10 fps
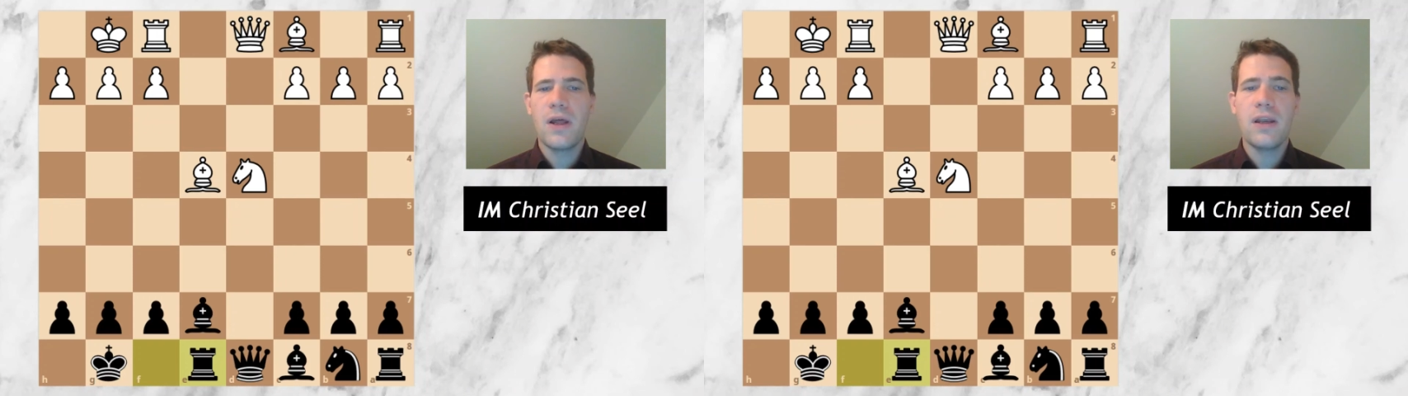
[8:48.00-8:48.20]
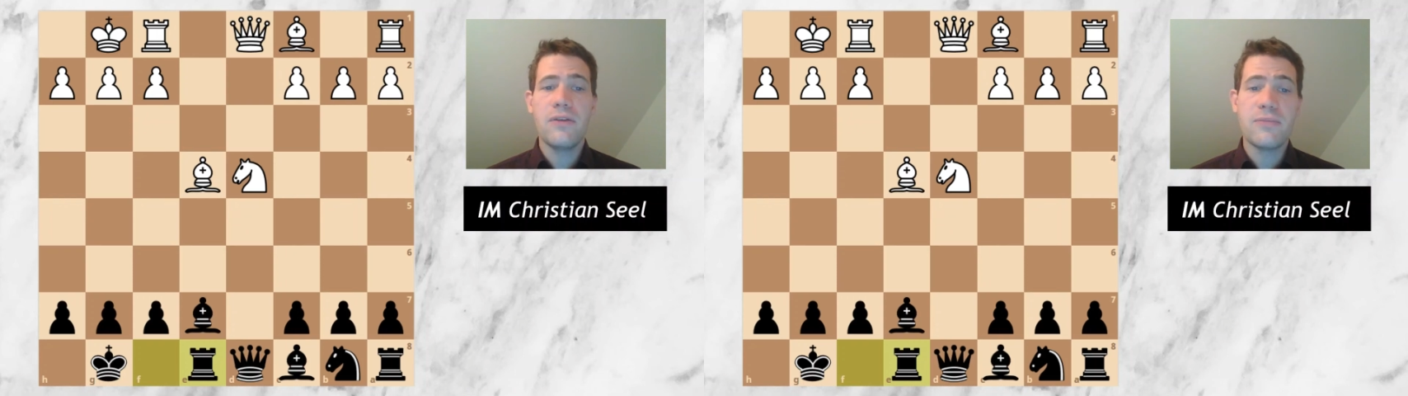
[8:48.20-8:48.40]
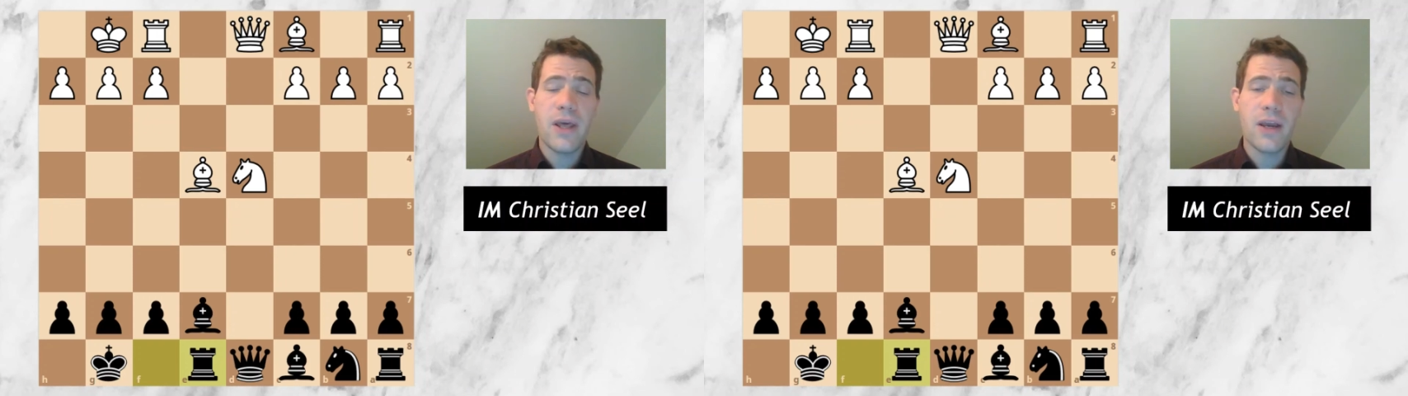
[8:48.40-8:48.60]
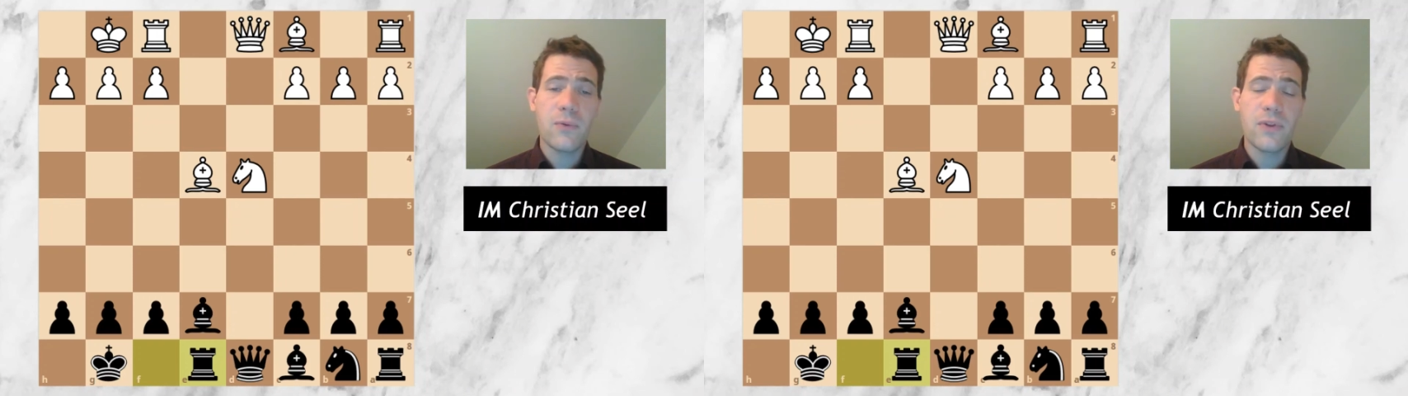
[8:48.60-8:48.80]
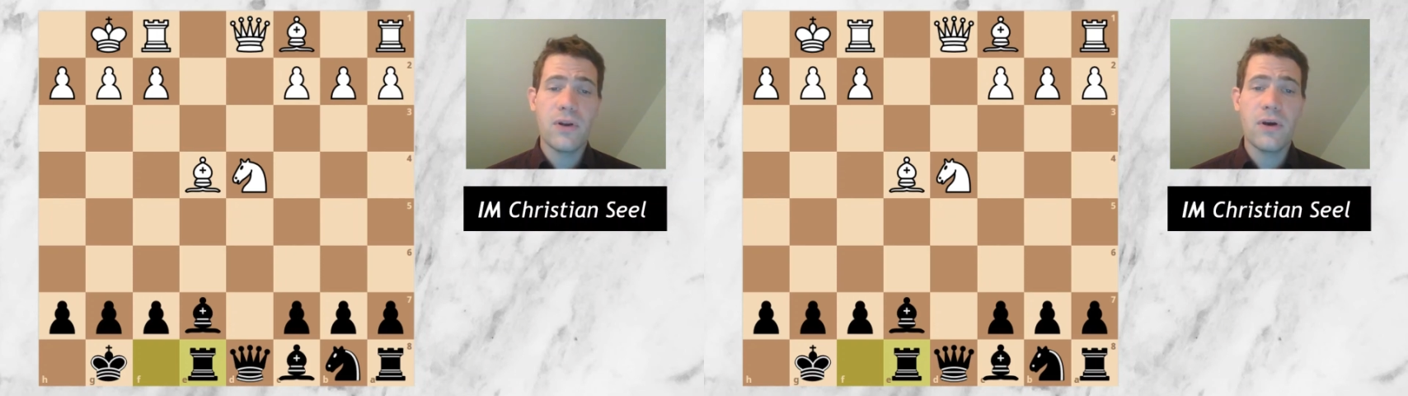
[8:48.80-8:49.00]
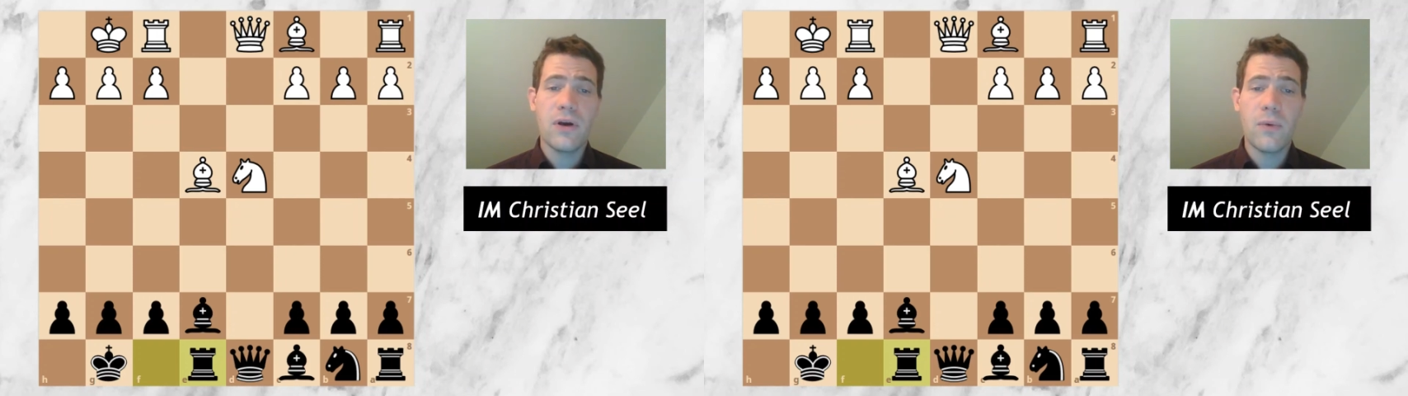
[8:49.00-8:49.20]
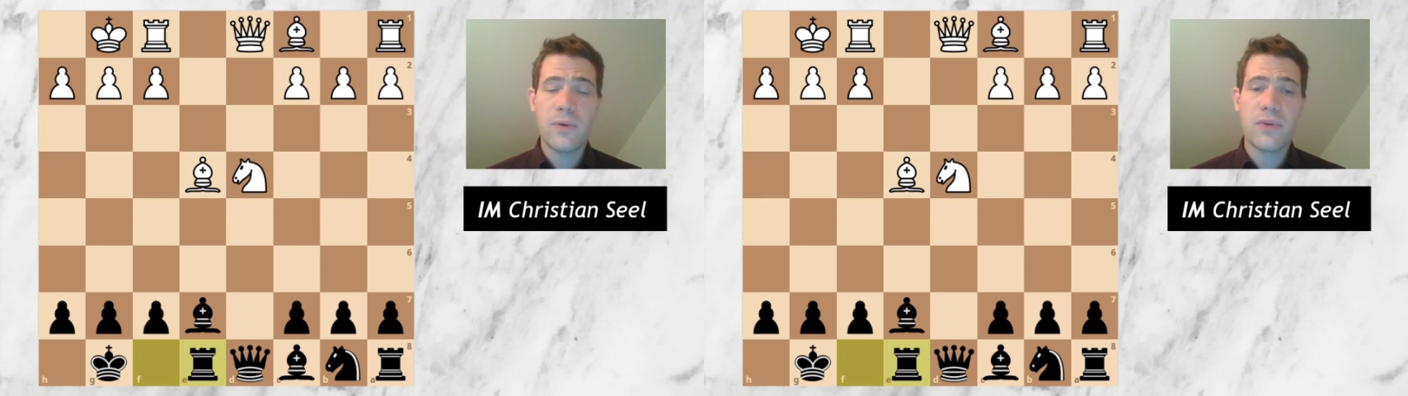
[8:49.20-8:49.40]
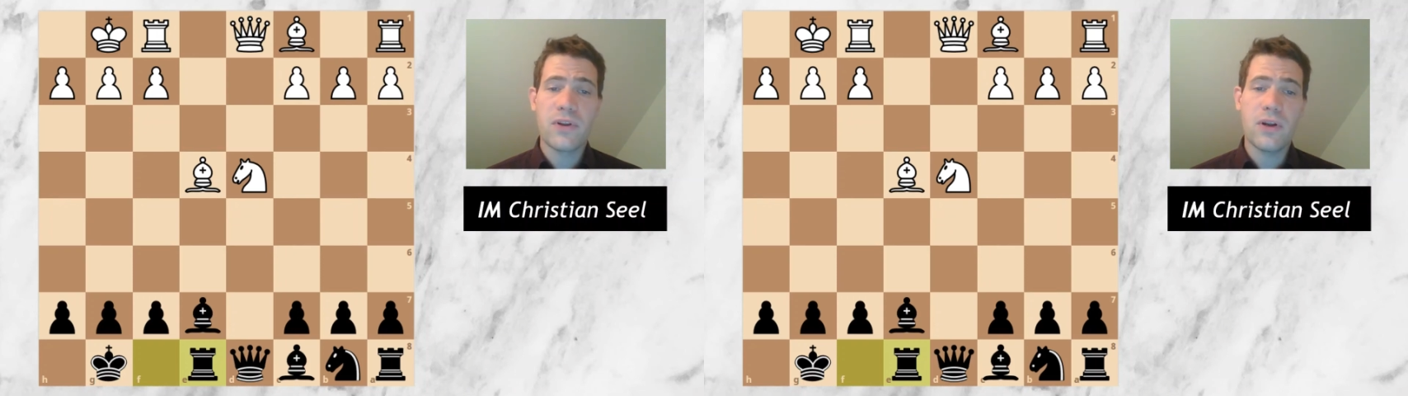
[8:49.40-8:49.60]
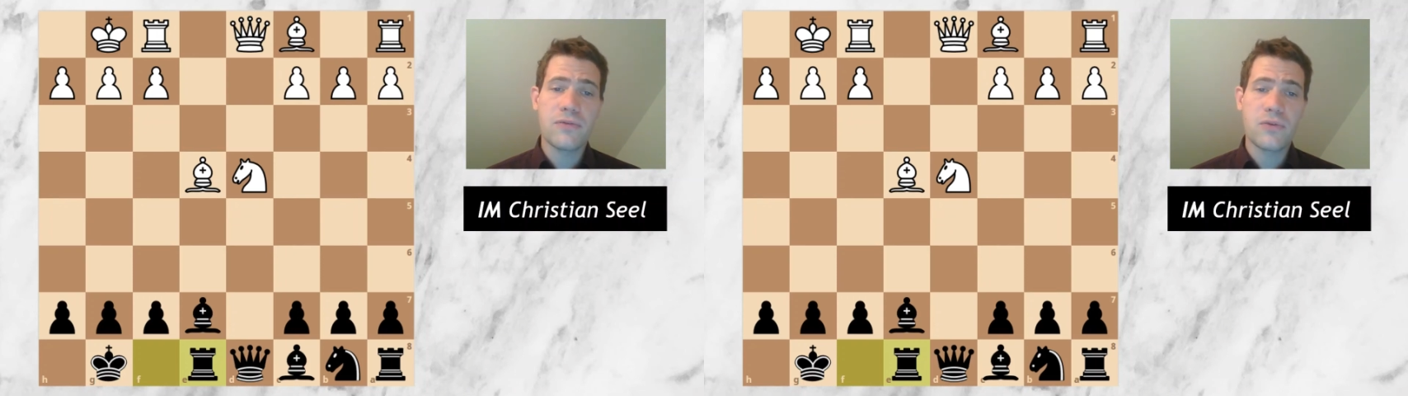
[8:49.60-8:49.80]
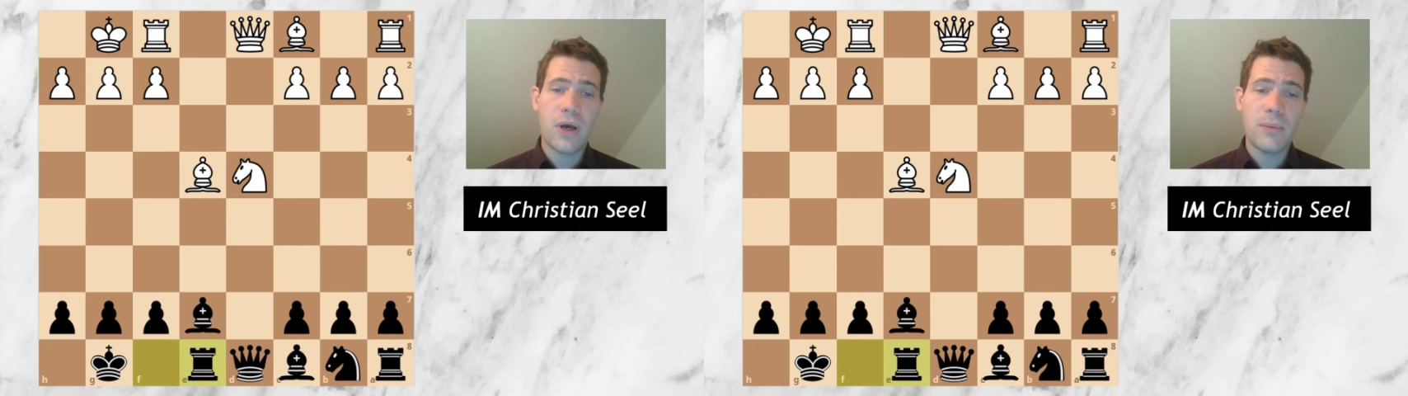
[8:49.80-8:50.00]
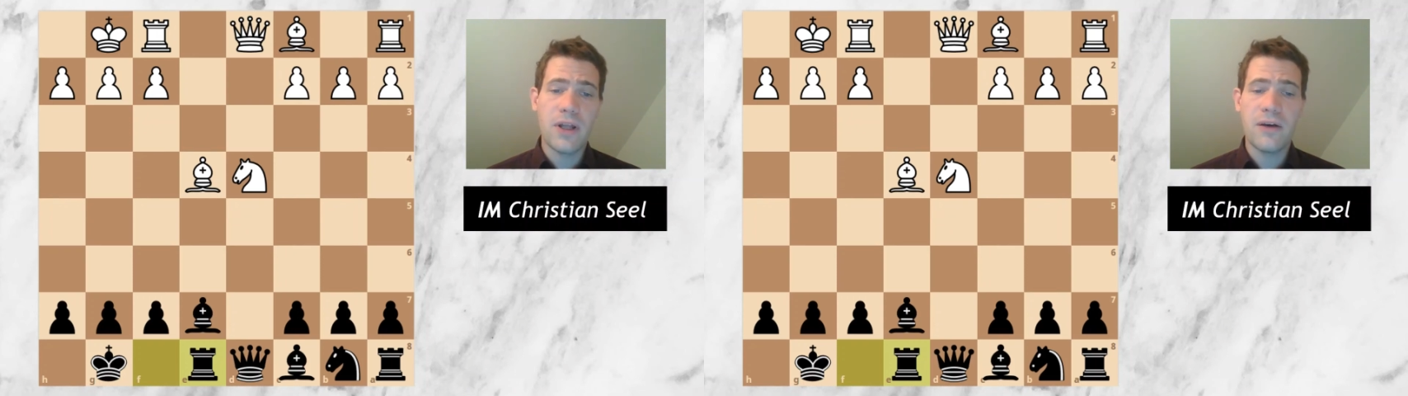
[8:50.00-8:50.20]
leaves white with a lot of trouble